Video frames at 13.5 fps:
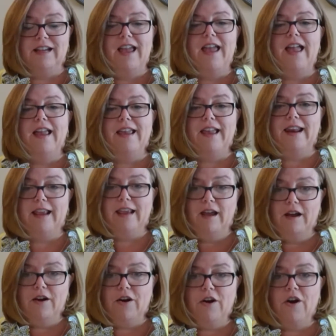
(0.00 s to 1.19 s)
and getting
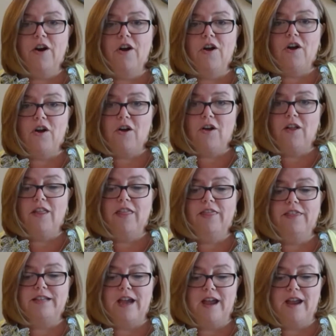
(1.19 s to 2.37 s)
younger all the
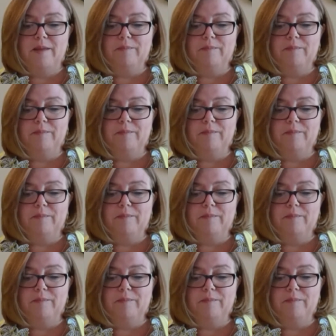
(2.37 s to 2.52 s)
time.